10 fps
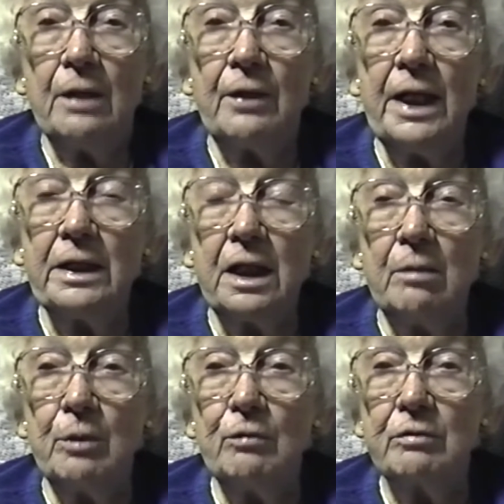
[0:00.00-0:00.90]
They'd
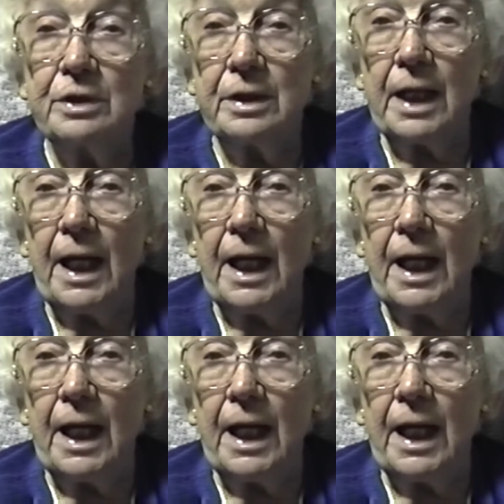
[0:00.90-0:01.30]
come over to the